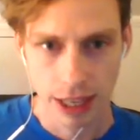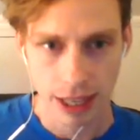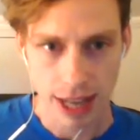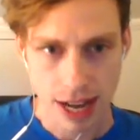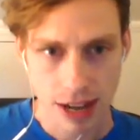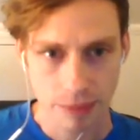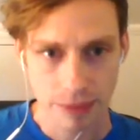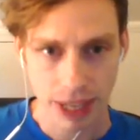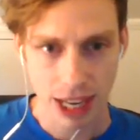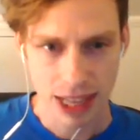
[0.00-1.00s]

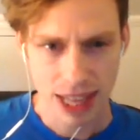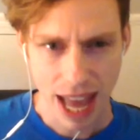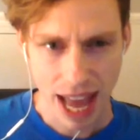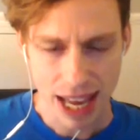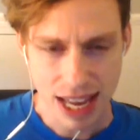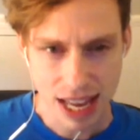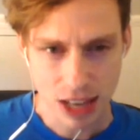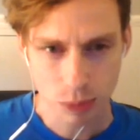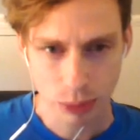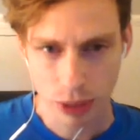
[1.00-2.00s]
Um, and that
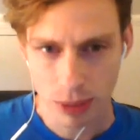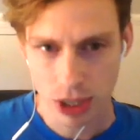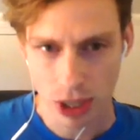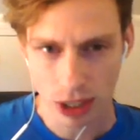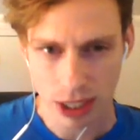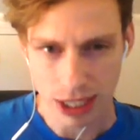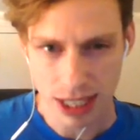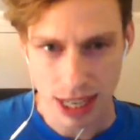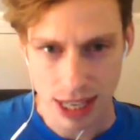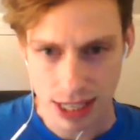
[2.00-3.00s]
is pretty much all it
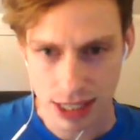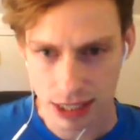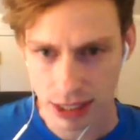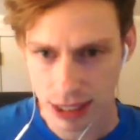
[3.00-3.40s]
does.